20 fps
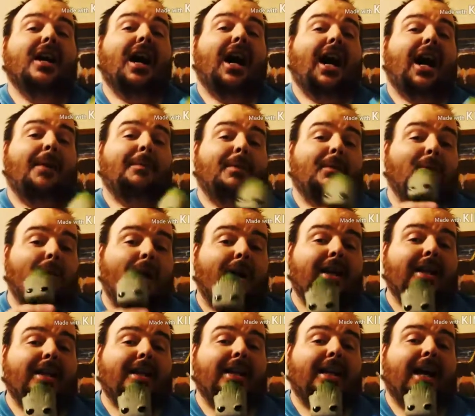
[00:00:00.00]
I've been
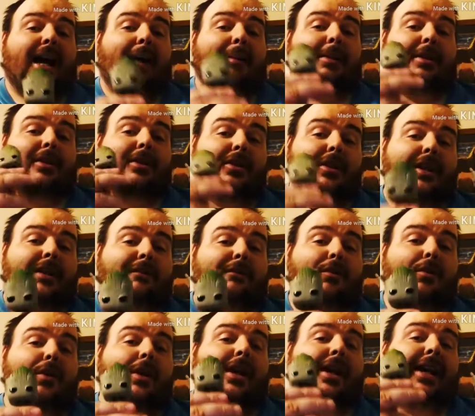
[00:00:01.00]
wanting it. I've been looking
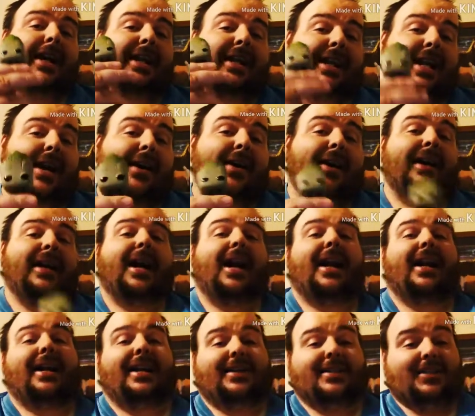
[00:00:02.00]
for it. And now I
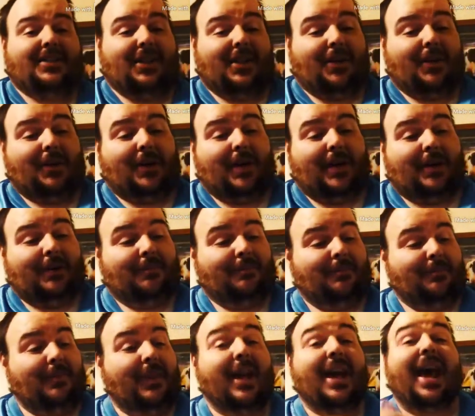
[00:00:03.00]
got it. So
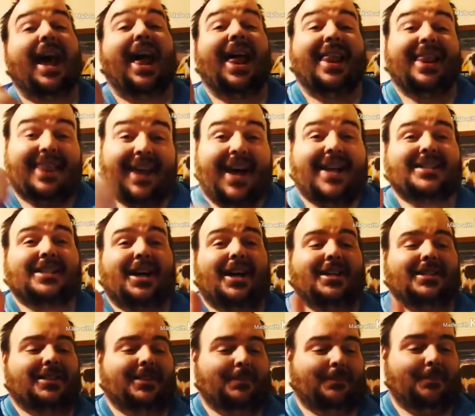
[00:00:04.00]
that's
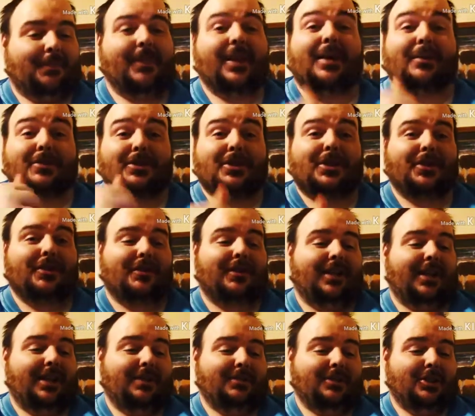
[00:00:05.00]
awesome. It was a good
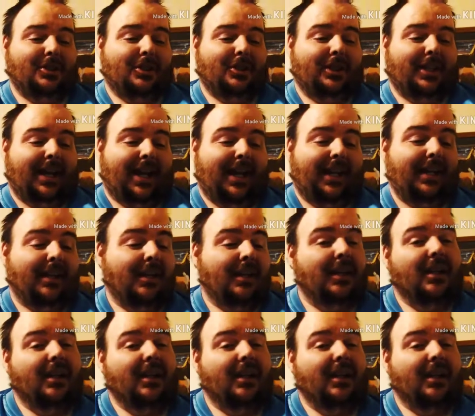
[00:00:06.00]
day.